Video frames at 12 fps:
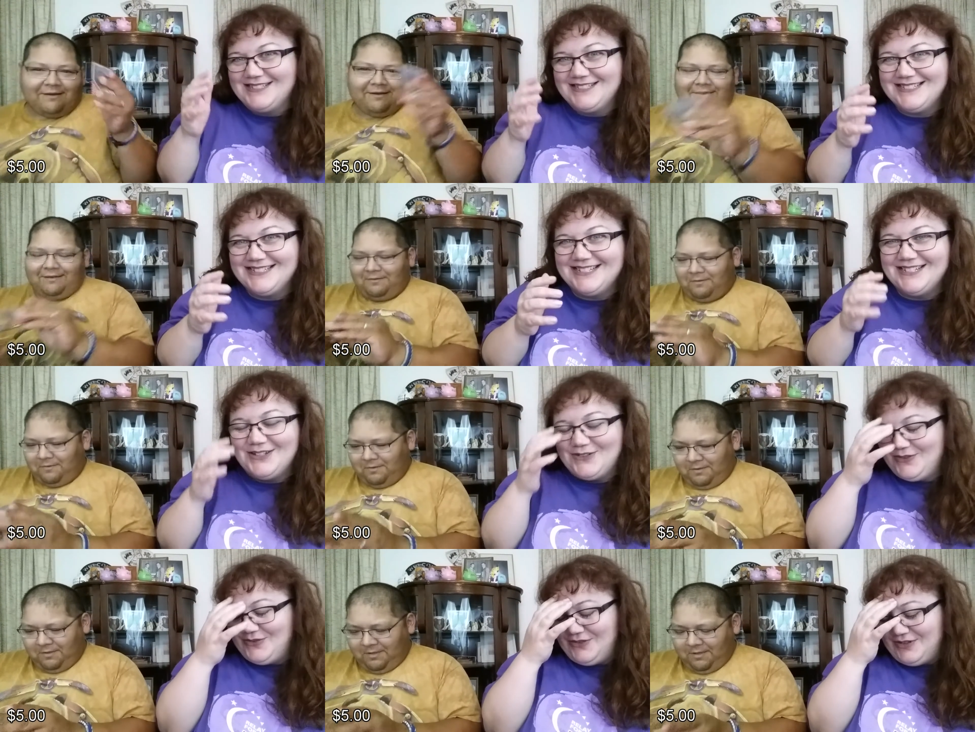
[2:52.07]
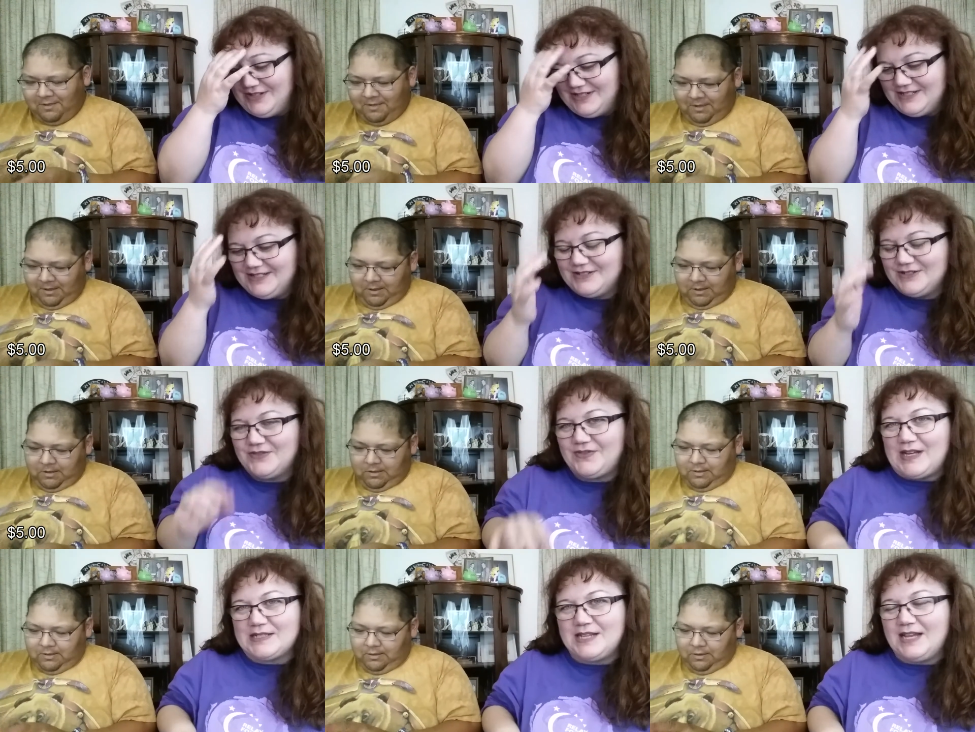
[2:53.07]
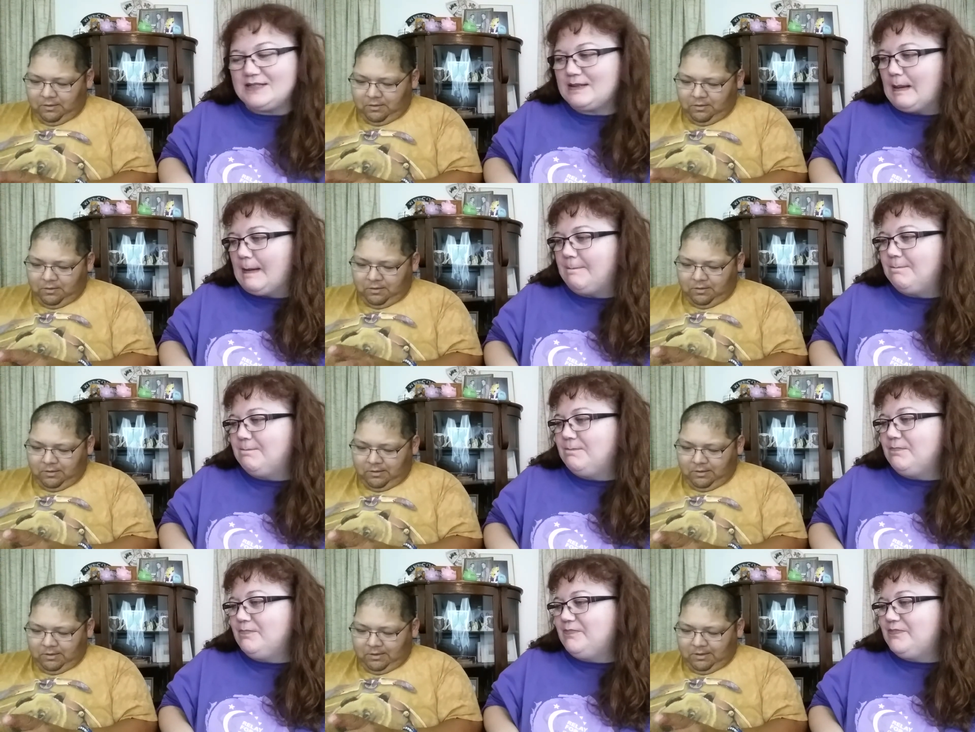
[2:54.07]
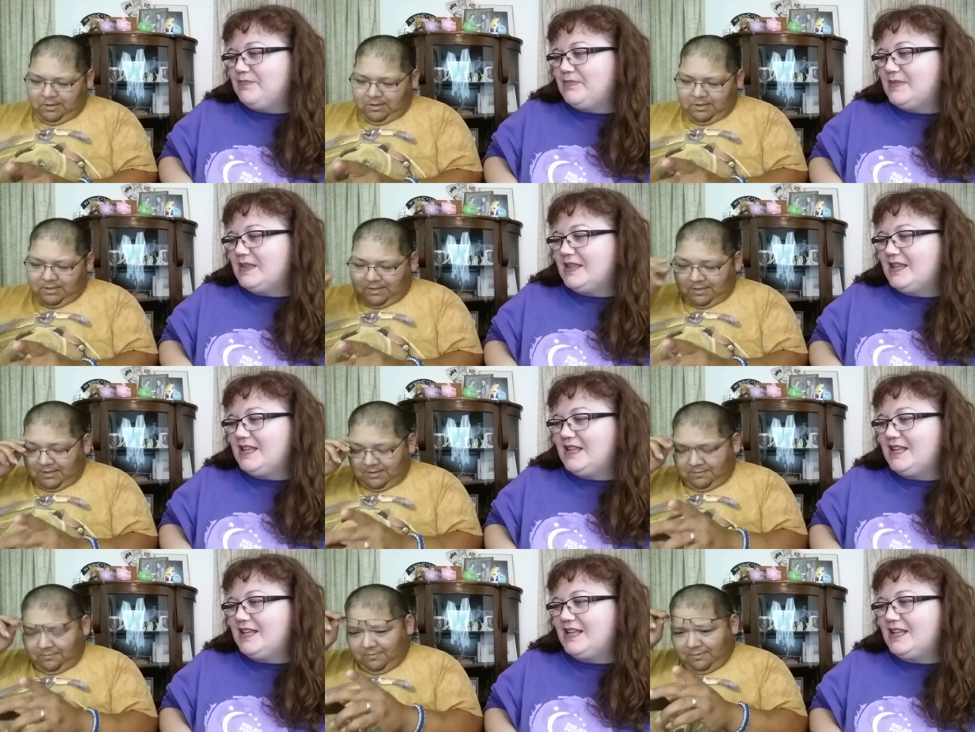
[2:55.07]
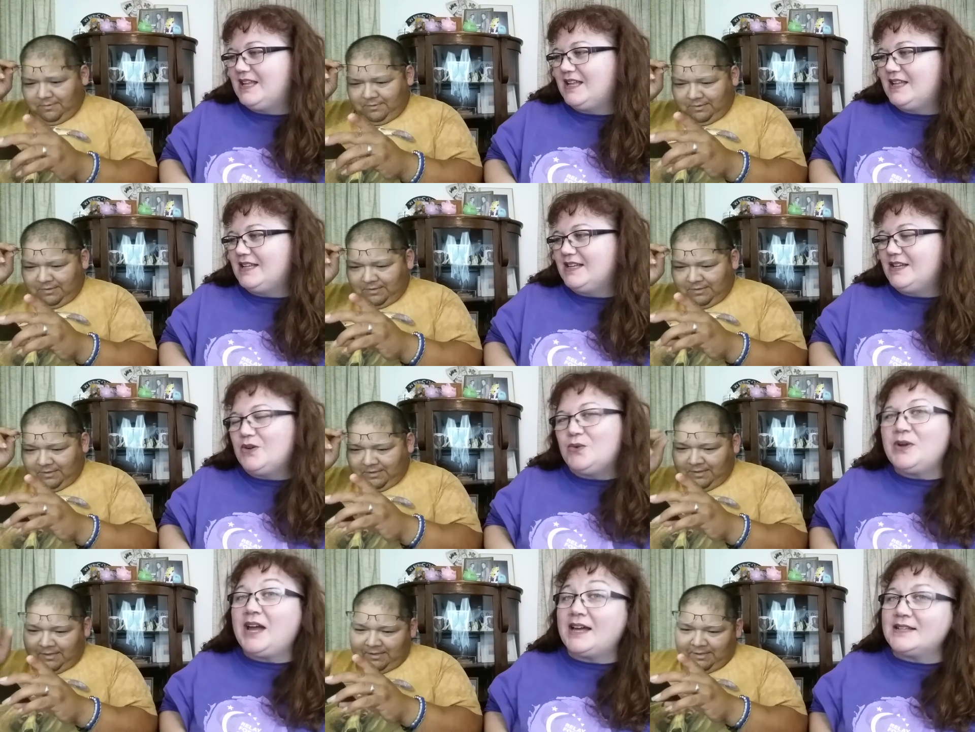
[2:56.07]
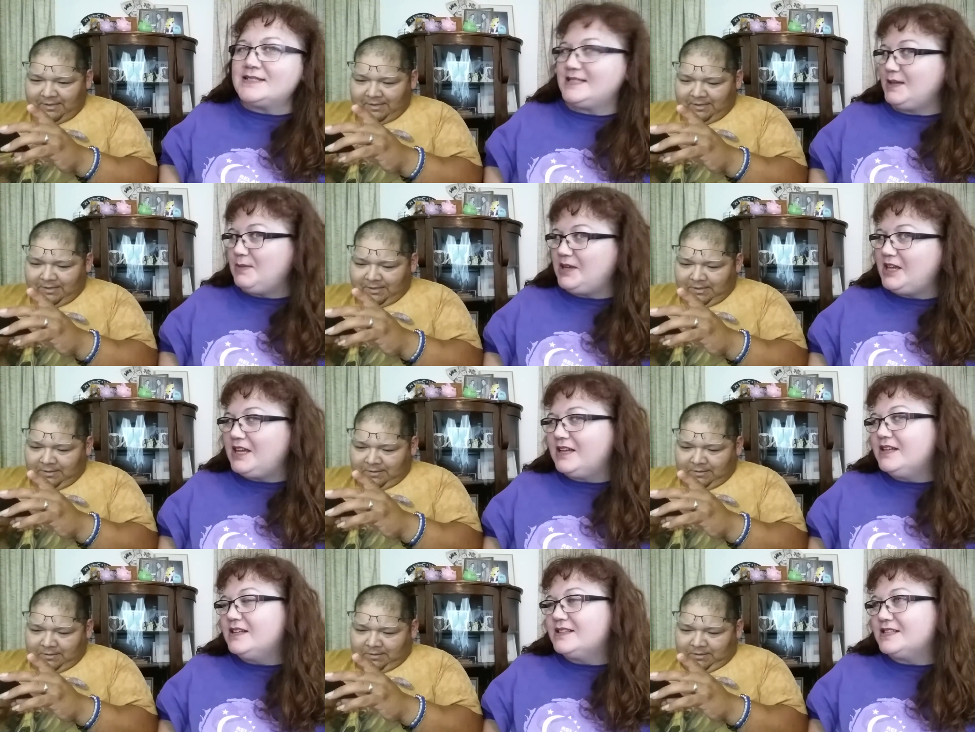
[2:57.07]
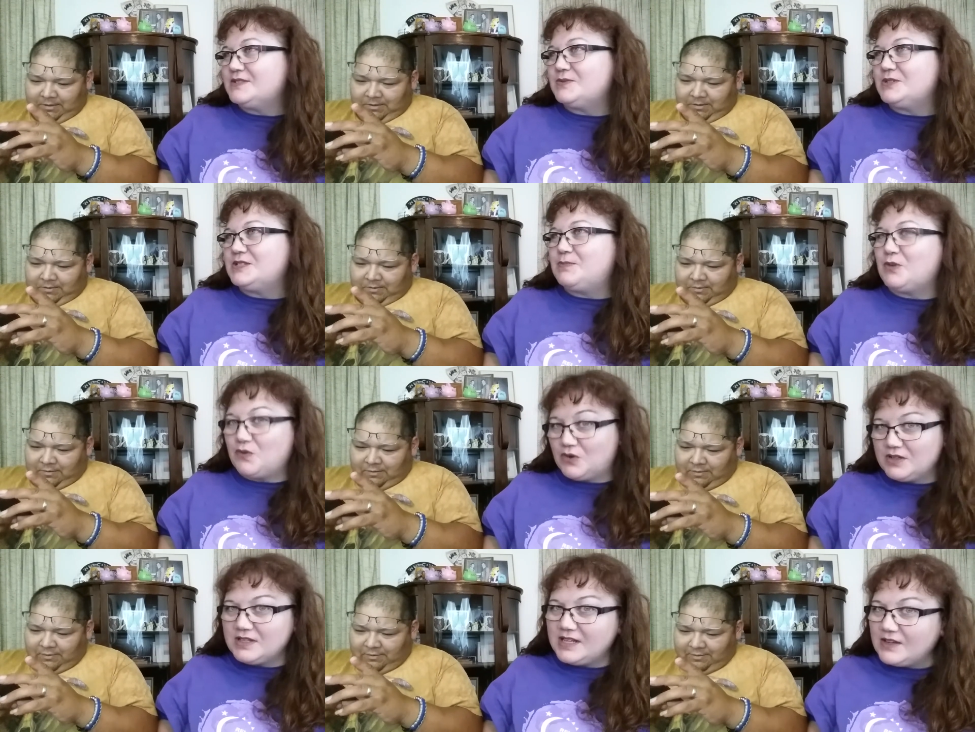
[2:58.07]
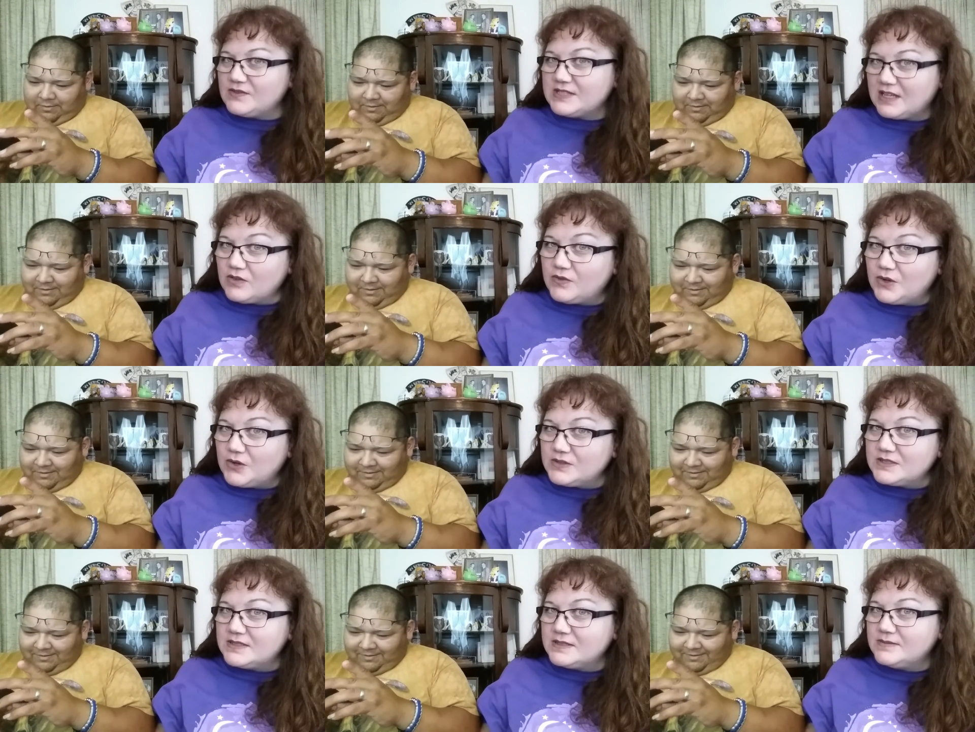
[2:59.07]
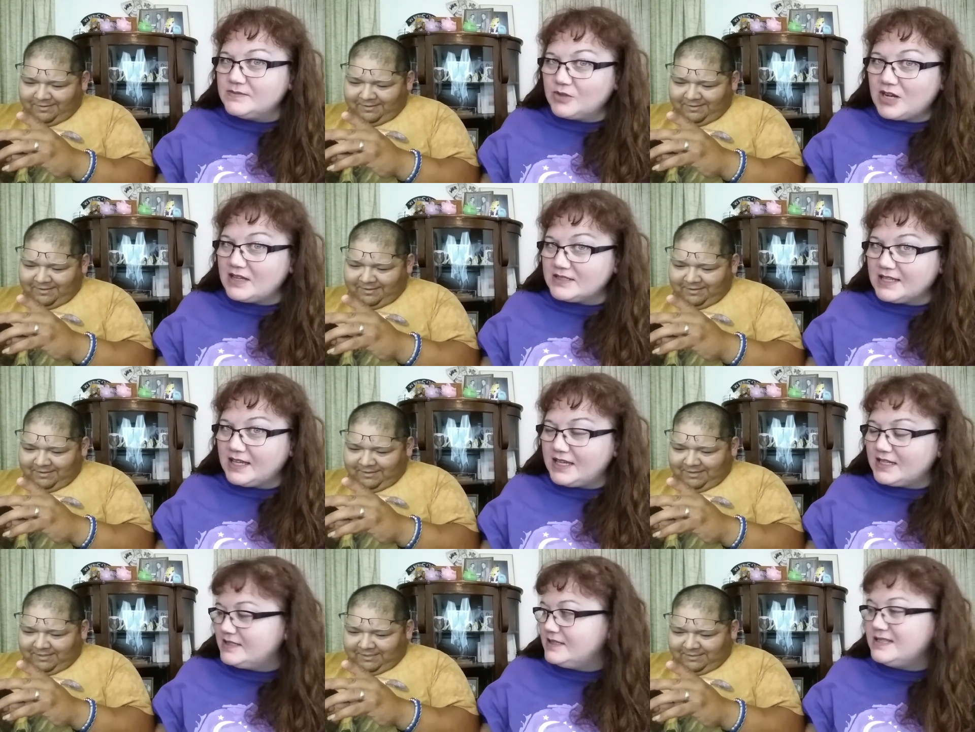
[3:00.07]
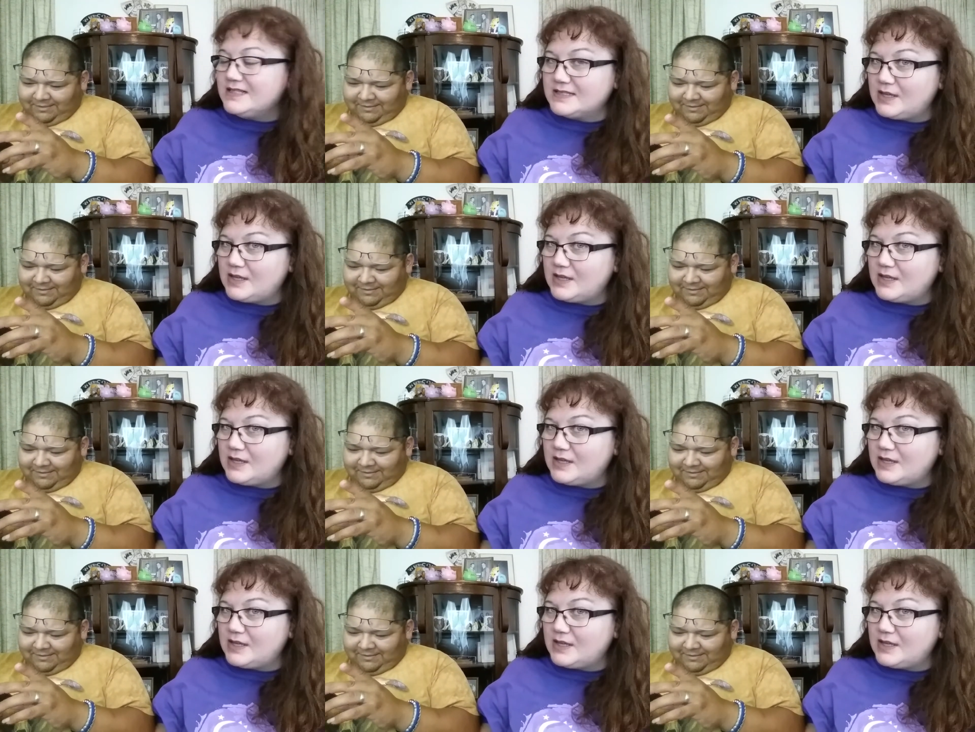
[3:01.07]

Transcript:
Speaker 1: caught it. Whew. Fast hands. Um, we had a CB. This was before the day of cell phones when I was a kid in the